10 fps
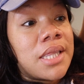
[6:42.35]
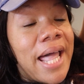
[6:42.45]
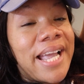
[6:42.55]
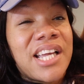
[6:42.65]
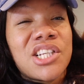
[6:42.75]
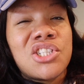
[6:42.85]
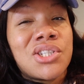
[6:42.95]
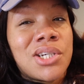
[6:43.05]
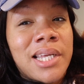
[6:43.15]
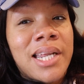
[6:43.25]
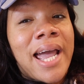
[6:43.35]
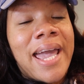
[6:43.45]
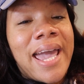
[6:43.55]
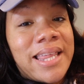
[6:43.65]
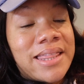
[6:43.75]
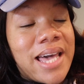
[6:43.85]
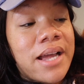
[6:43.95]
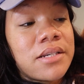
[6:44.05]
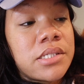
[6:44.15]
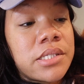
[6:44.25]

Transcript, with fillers: like it should, and I hate that.